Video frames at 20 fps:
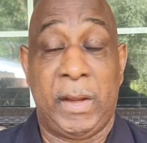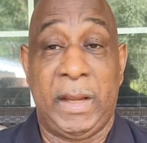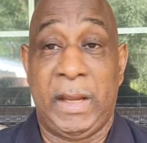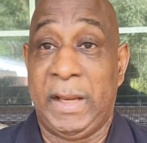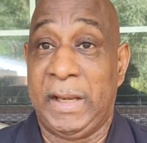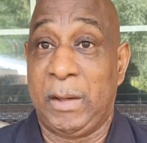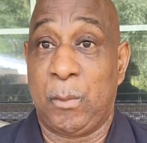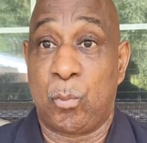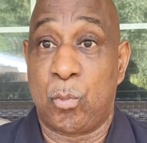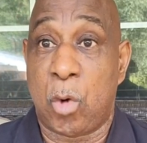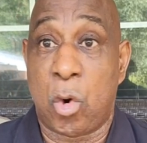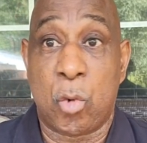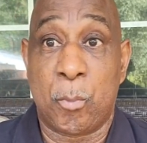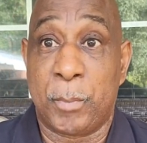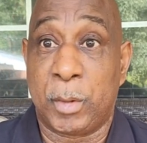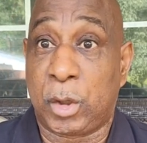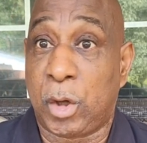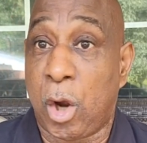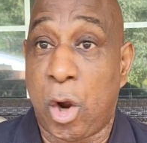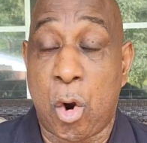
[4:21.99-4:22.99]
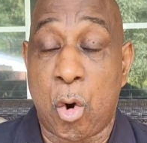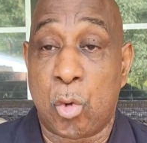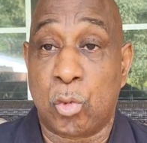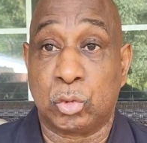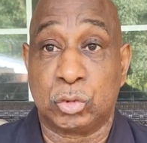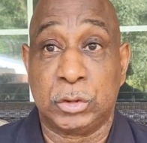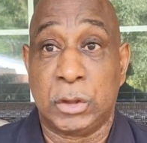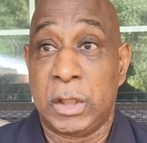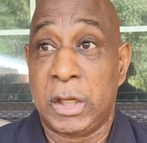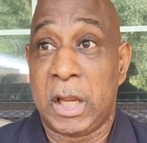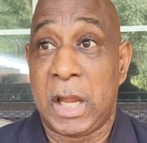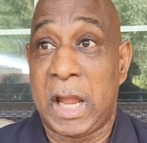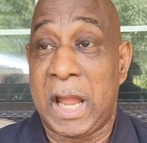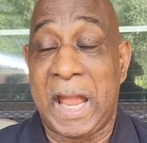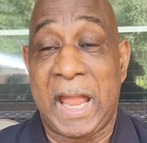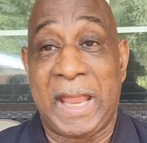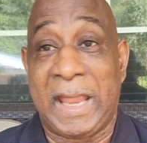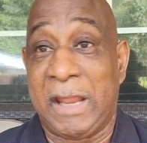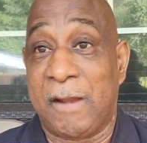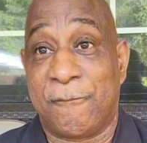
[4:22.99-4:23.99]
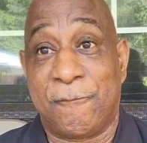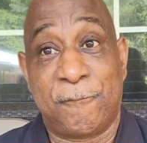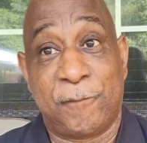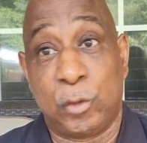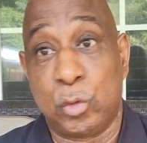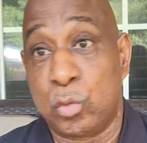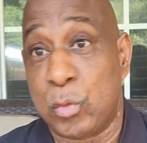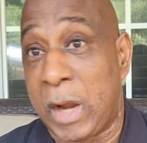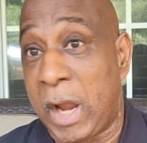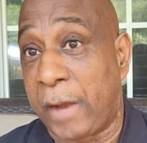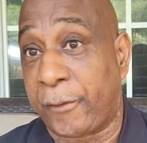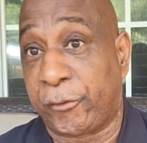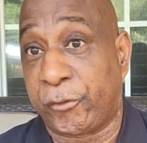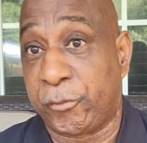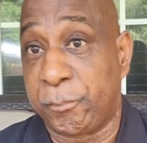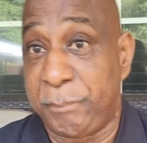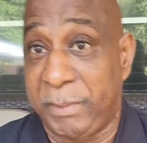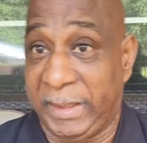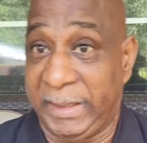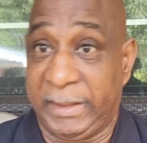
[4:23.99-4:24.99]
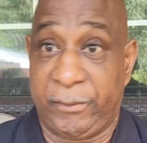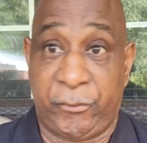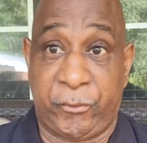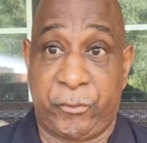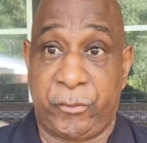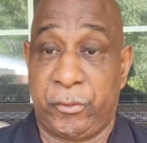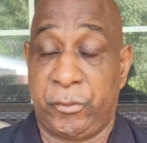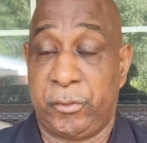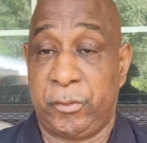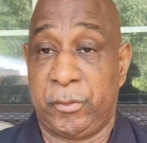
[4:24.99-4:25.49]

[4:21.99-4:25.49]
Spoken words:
And it won't because I have flew out of space.